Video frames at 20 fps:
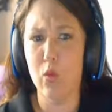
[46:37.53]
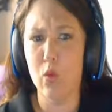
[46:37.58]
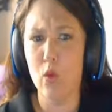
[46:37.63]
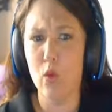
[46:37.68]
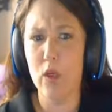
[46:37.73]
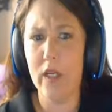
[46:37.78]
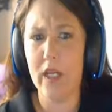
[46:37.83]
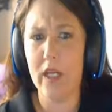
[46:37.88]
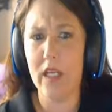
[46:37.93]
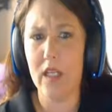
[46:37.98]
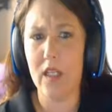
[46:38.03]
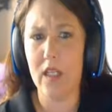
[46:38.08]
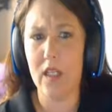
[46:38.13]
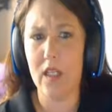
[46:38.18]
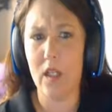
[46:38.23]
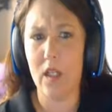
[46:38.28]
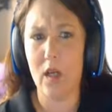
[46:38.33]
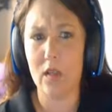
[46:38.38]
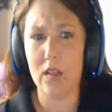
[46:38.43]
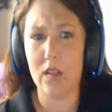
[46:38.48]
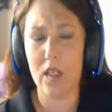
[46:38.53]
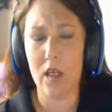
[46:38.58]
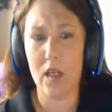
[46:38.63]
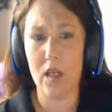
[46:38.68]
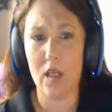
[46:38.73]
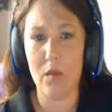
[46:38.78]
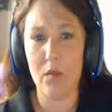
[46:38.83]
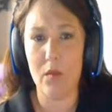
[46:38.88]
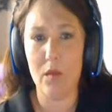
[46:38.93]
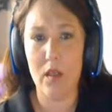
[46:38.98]
really long
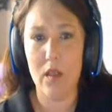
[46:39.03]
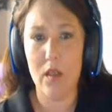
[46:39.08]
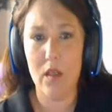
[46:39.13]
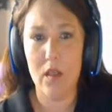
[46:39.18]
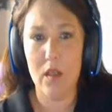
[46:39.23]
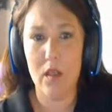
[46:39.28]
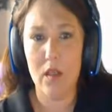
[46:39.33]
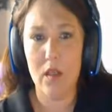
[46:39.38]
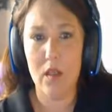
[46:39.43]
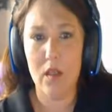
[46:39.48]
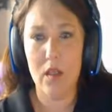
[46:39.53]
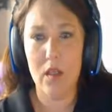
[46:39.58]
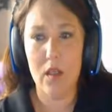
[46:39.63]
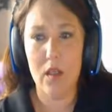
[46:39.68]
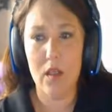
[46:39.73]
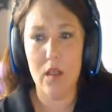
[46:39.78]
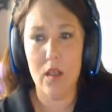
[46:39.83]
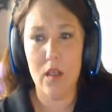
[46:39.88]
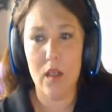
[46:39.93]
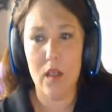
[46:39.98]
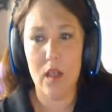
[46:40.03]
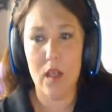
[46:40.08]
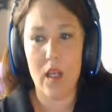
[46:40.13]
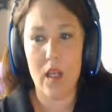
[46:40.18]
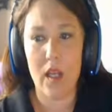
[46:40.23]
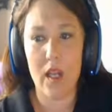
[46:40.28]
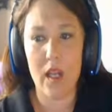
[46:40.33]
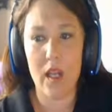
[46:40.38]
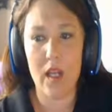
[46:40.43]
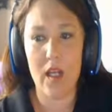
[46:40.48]
time.
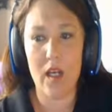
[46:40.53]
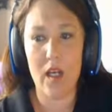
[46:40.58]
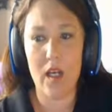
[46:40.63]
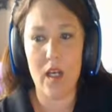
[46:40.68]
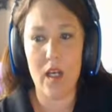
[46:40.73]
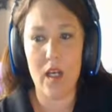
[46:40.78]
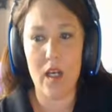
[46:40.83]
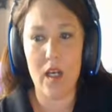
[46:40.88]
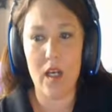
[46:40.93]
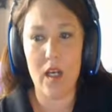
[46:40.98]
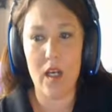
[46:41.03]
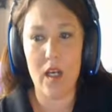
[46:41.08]
And...